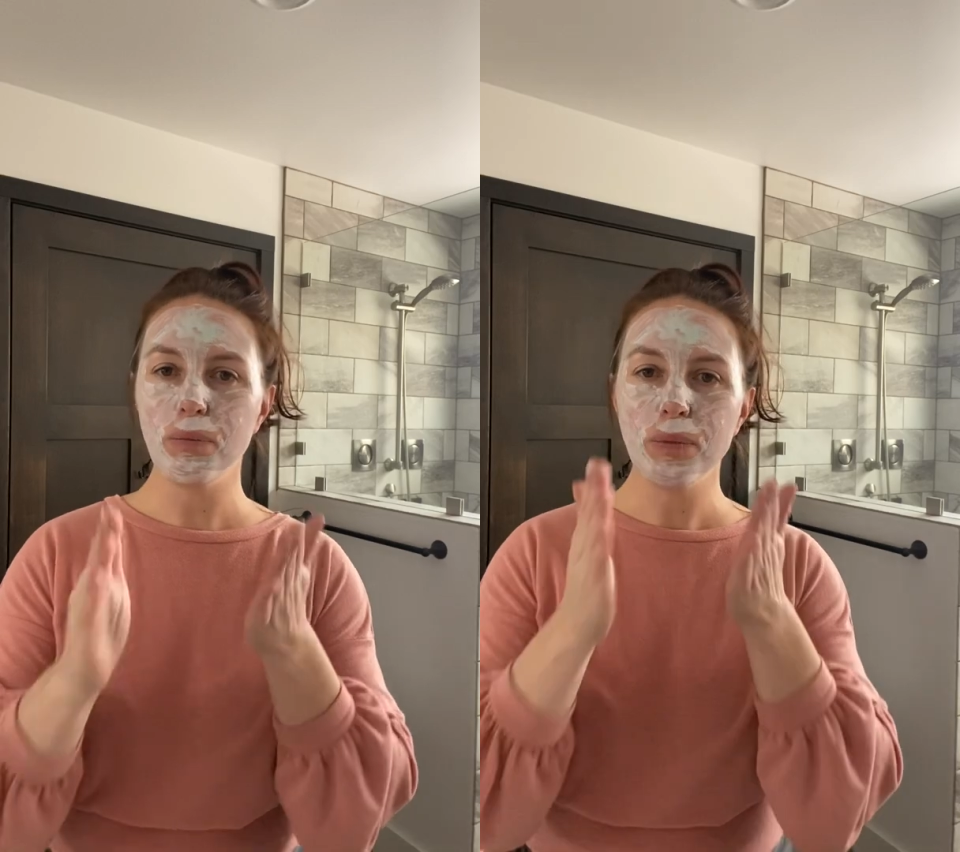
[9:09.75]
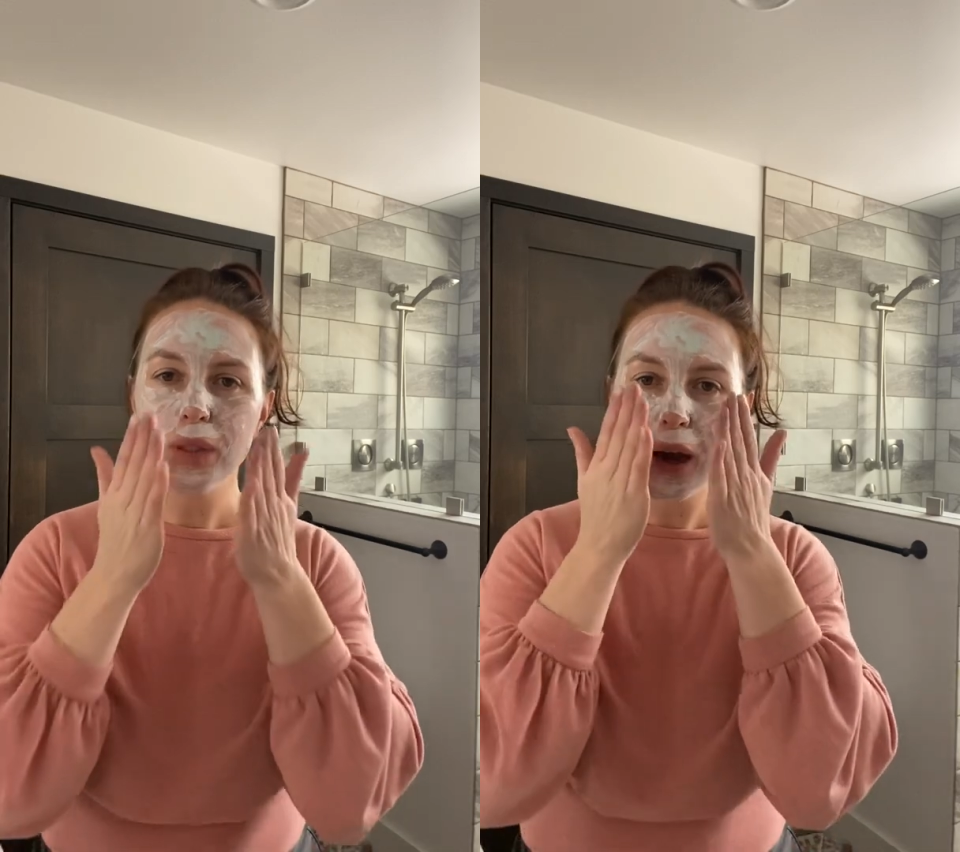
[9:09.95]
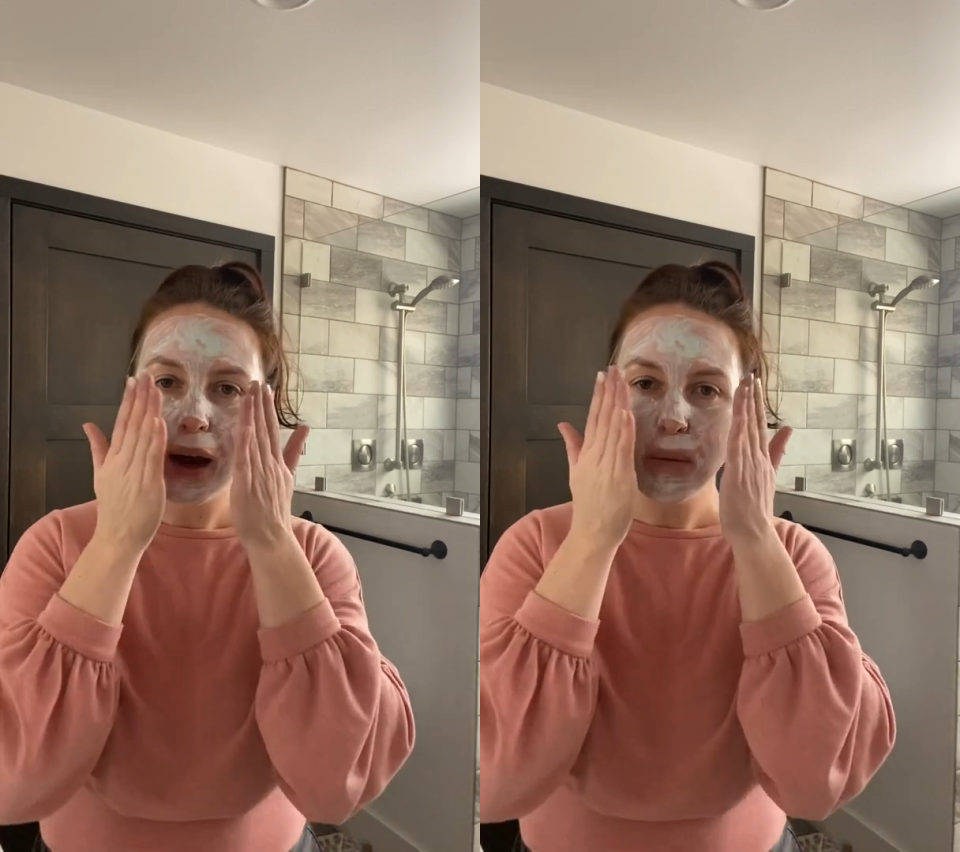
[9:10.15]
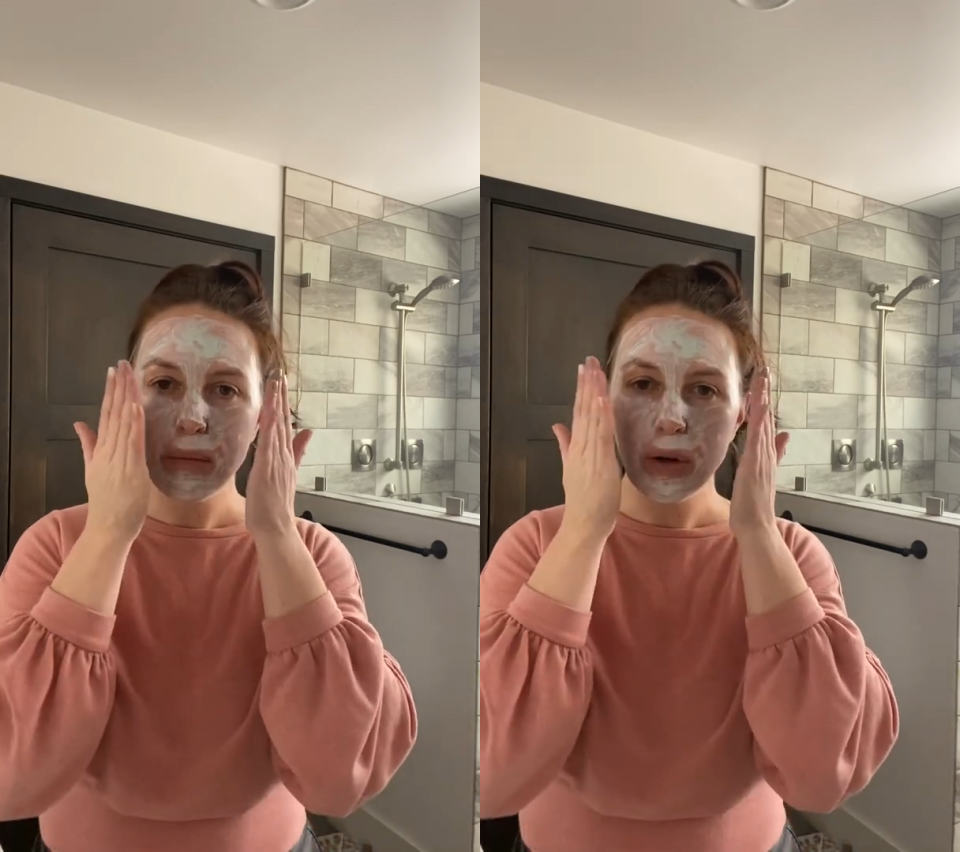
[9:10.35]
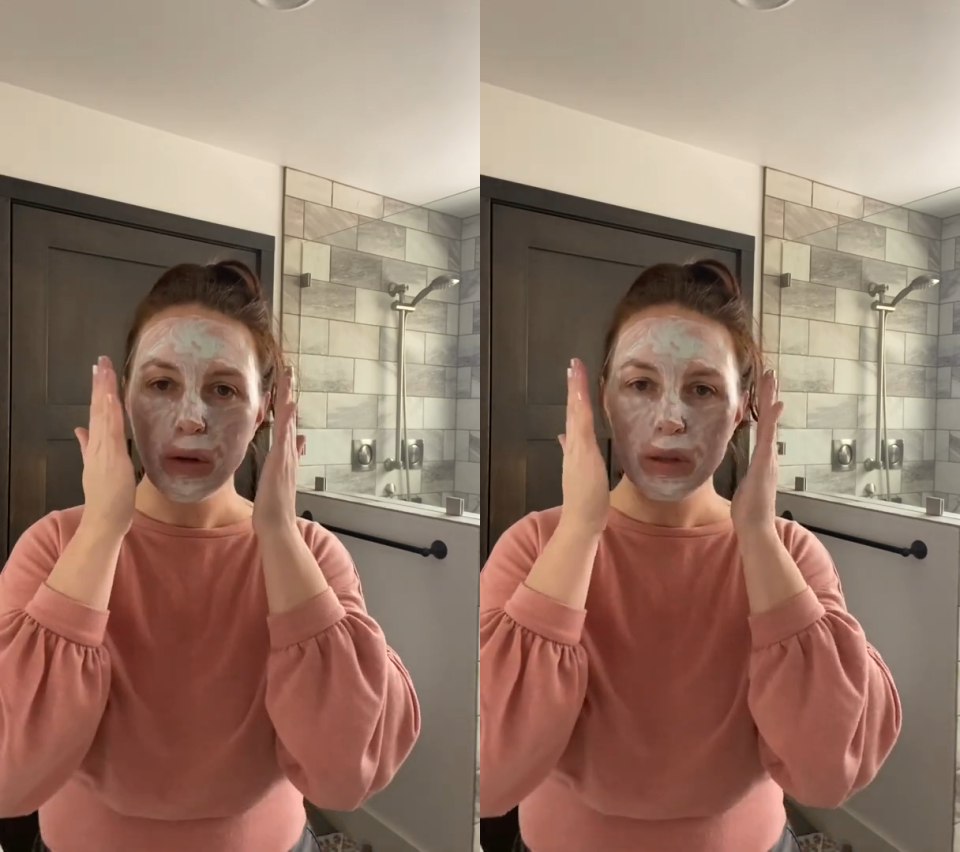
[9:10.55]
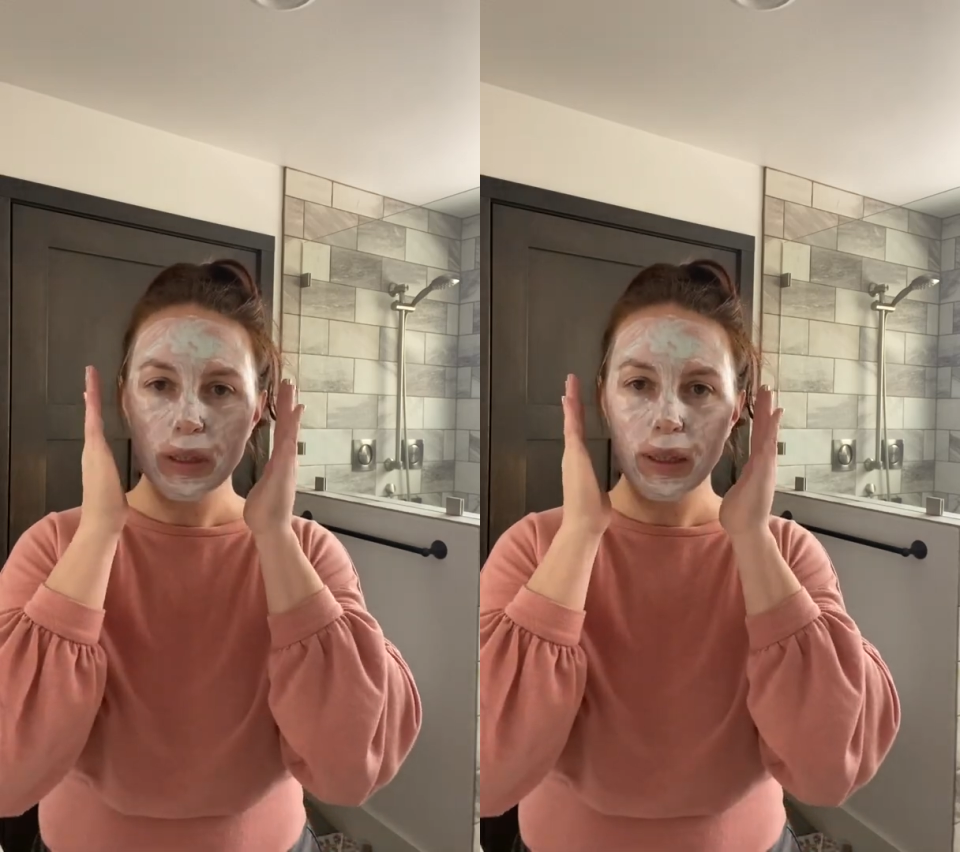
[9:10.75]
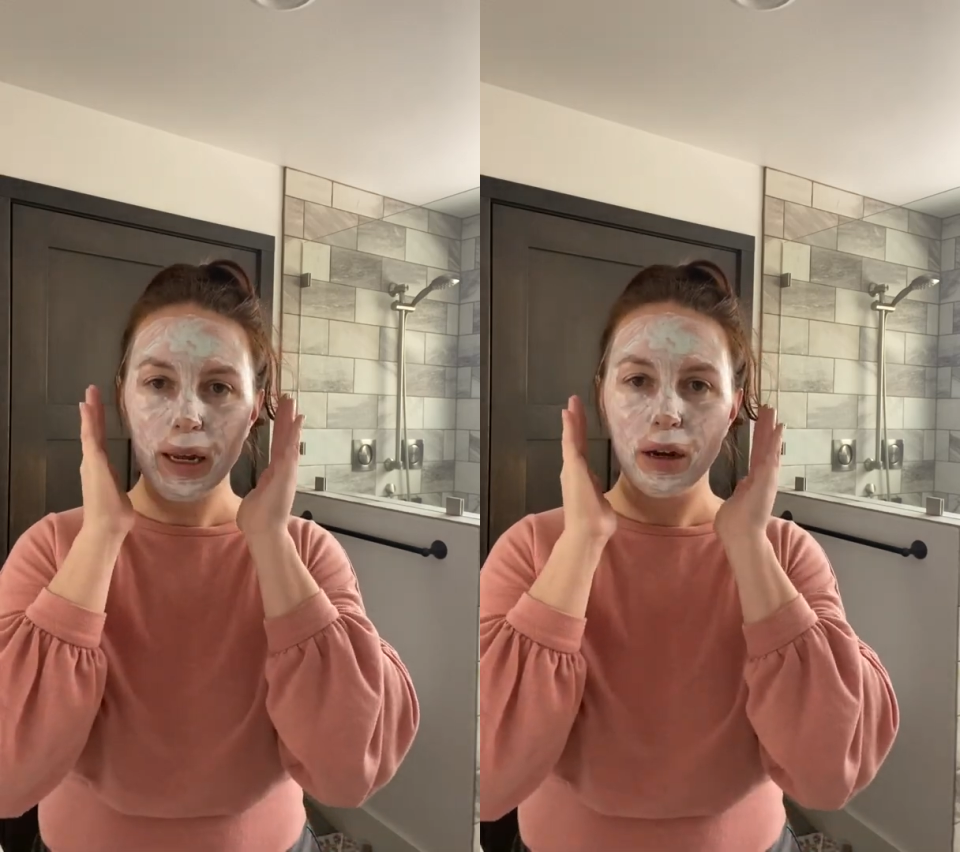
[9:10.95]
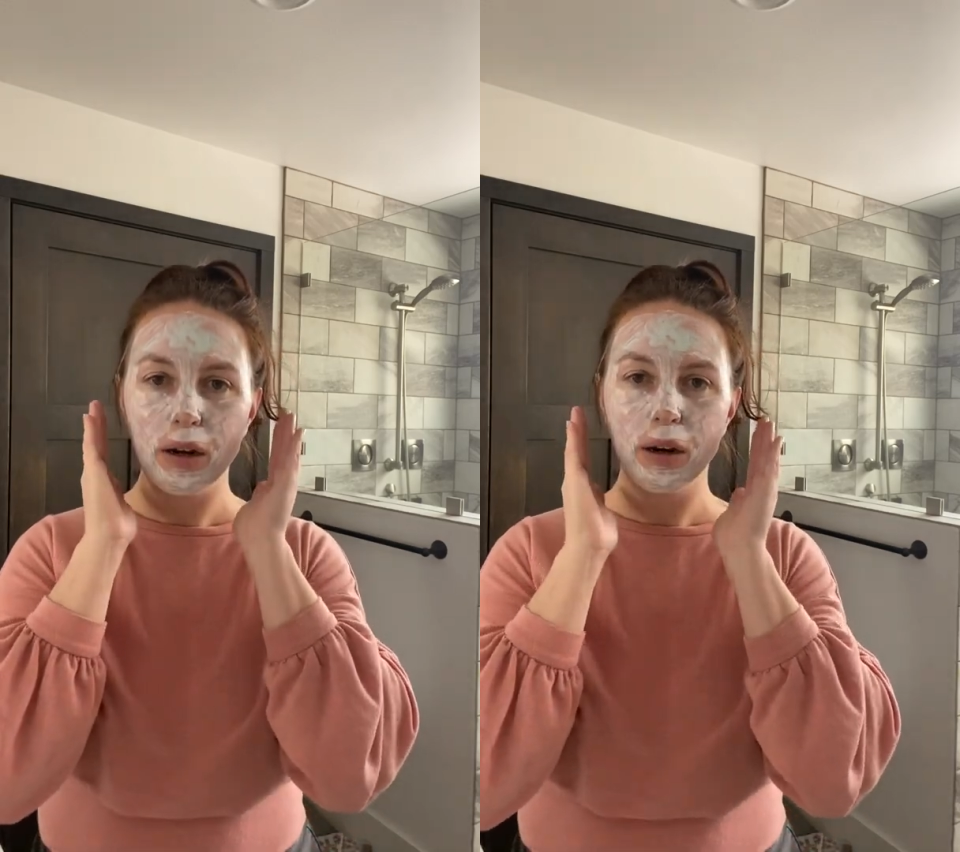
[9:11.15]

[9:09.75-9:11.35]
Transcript: topmost layer